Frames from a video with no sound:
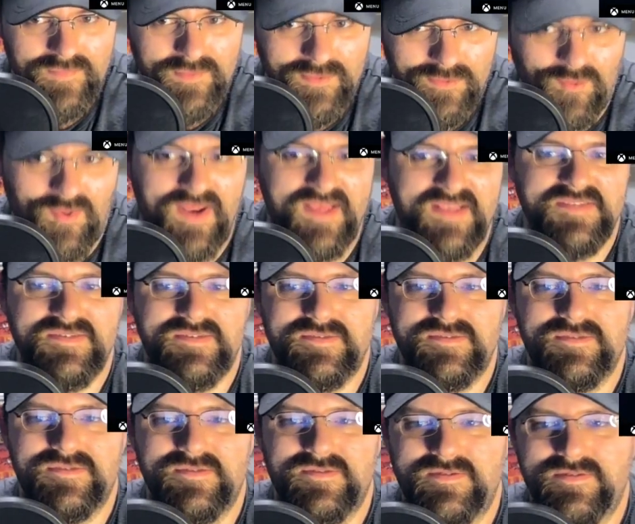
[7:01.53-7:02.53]

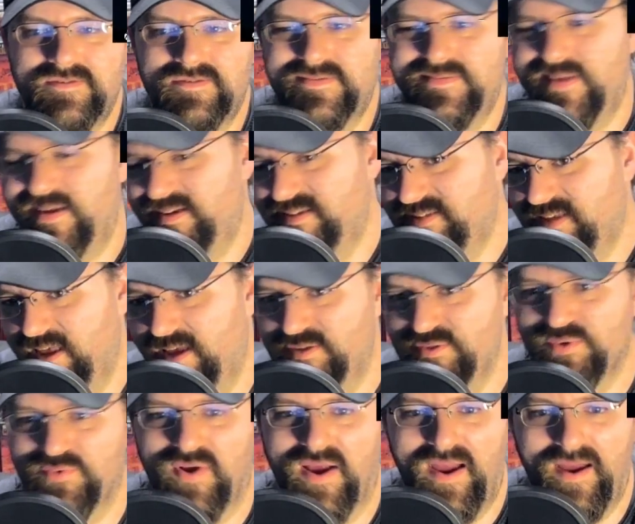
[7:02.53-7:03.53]
26
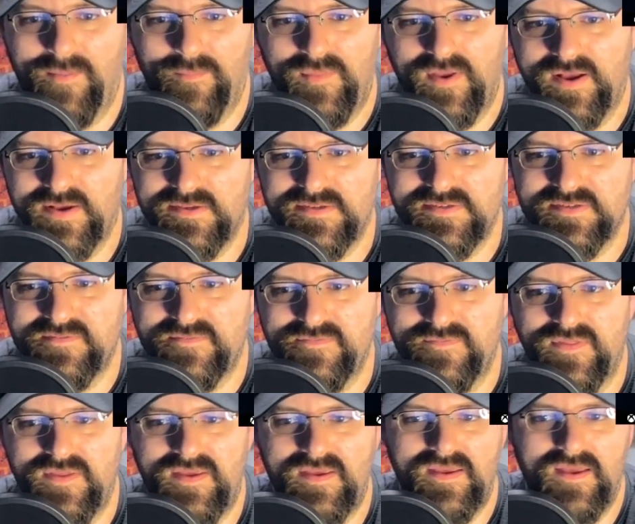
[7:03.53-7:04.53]
gigs of RAM because
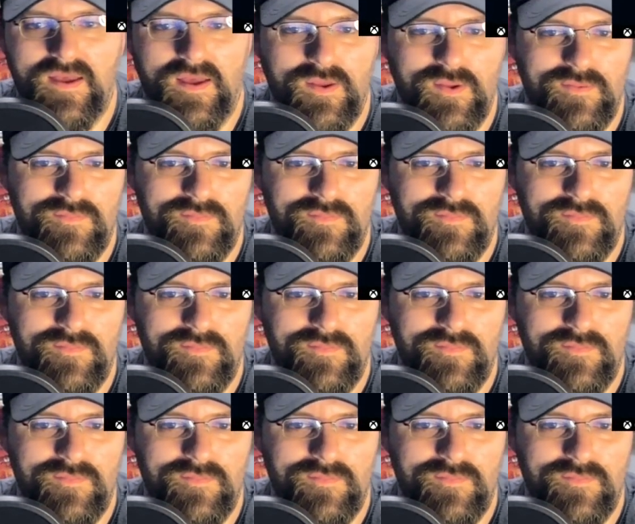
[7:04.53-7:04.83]
of the